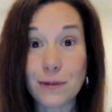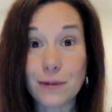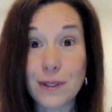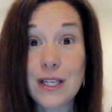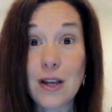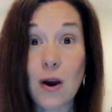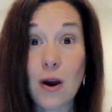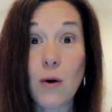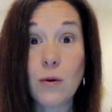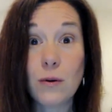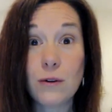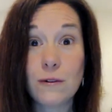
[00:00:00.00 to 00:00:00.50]
we
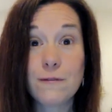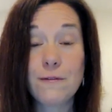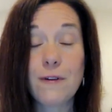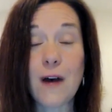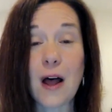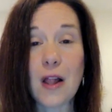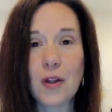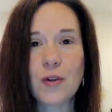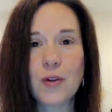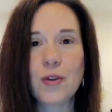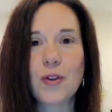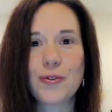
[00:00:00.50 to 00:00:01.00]
don't
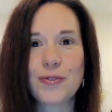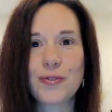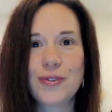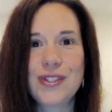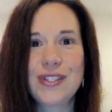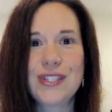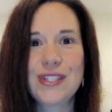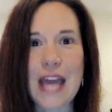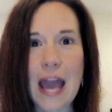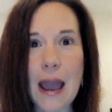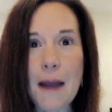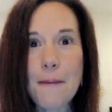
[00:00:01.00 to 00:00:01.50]
follow those
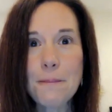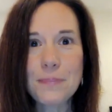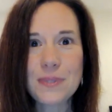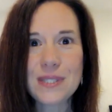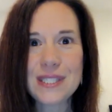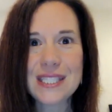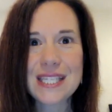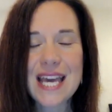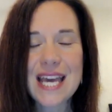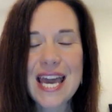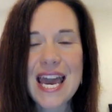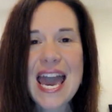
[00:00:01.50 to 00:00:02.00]

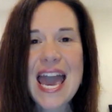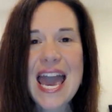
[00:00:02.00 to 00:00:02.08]
steps.